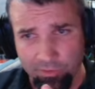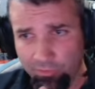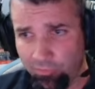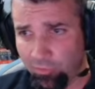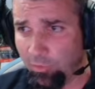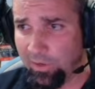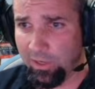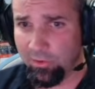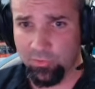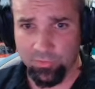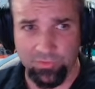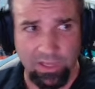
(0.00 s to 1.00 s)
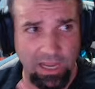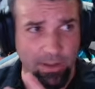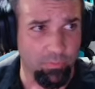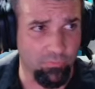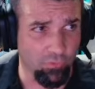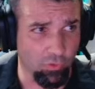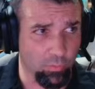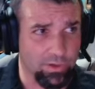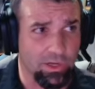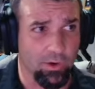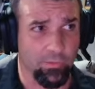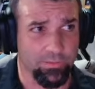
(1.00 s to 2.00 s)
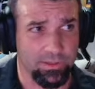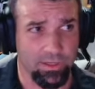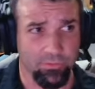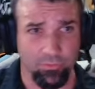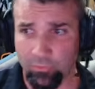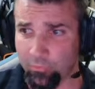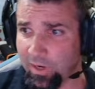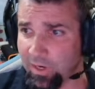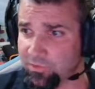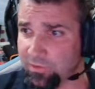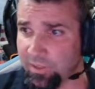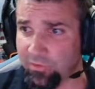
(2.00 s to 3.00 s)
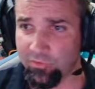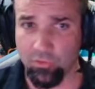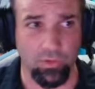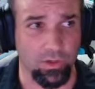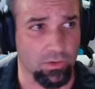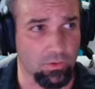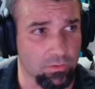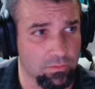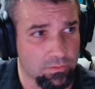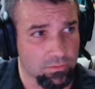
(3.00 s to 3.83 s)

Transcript: slow down to a stop before we go in the other direction. That's critical.